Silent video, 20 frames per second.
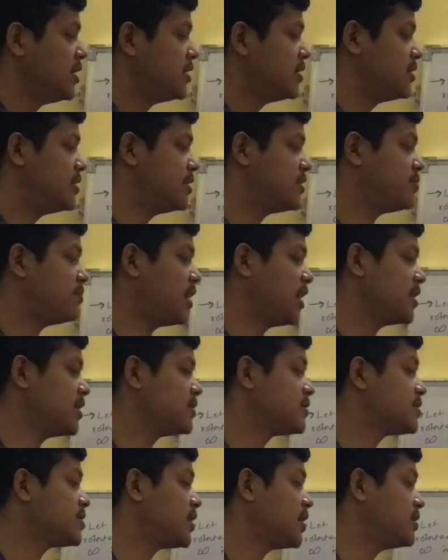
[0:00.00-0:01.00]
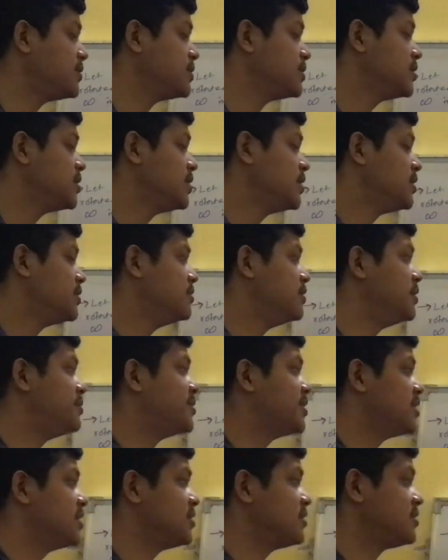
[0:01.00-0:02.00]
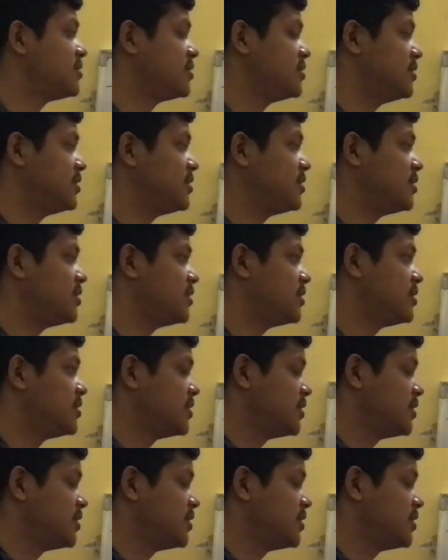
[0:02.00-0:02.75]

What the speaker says: This minus sign represents the